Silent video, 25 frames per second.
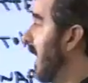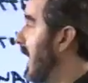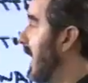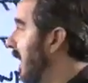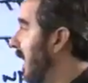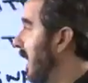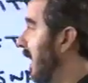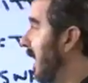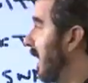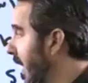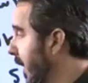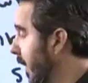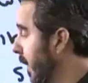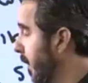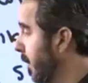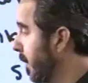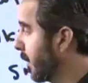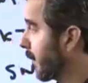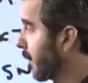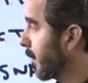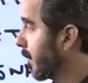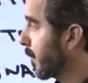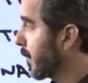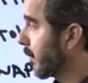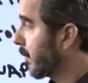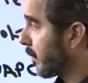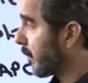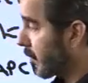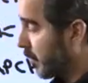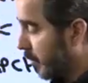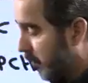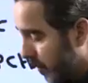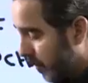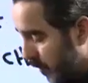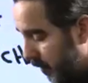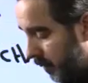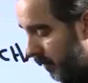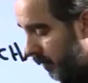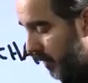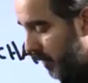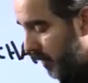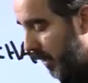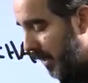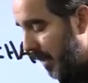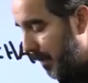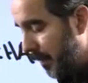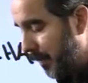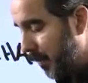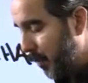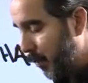in a second.
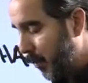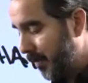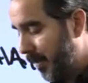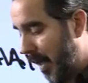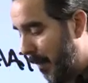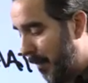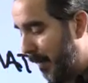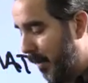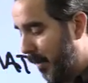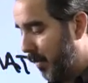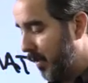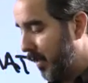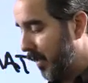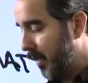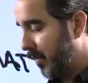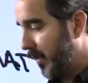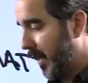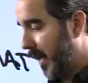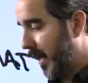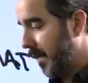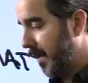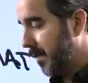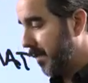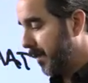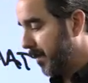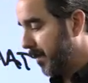Let me see what's happening on this side.